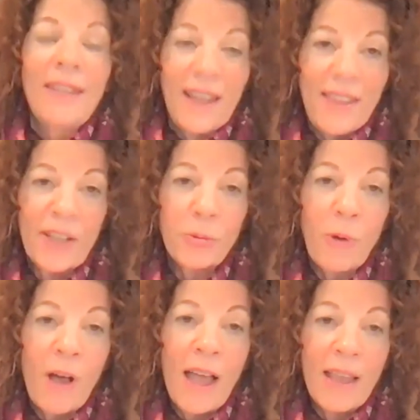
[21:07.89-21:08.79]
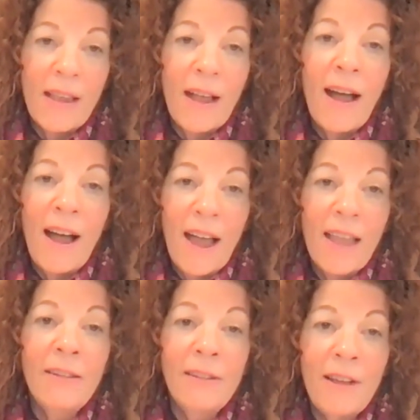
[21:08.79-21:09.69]
And that's why
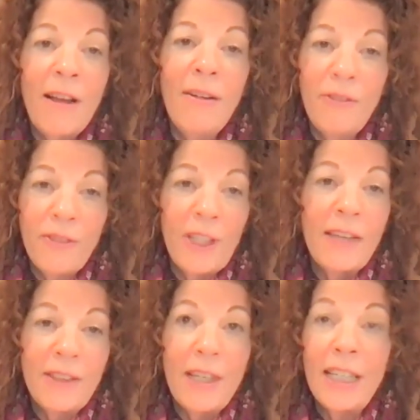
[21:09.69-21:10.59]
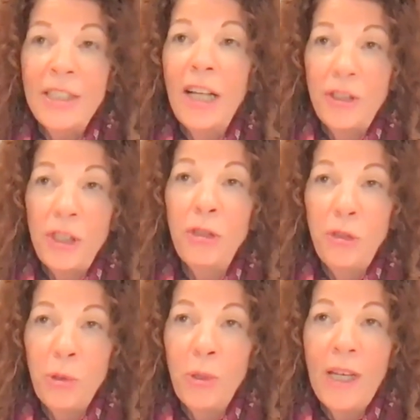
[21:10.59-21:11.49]
I love, like, it's not just
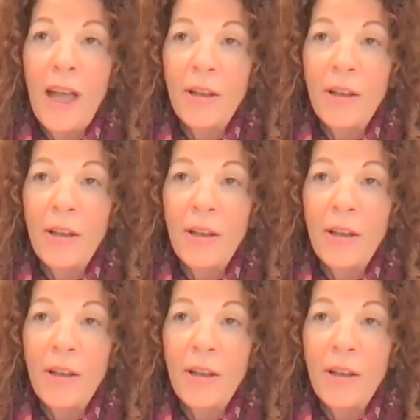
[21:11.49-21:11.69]
joy.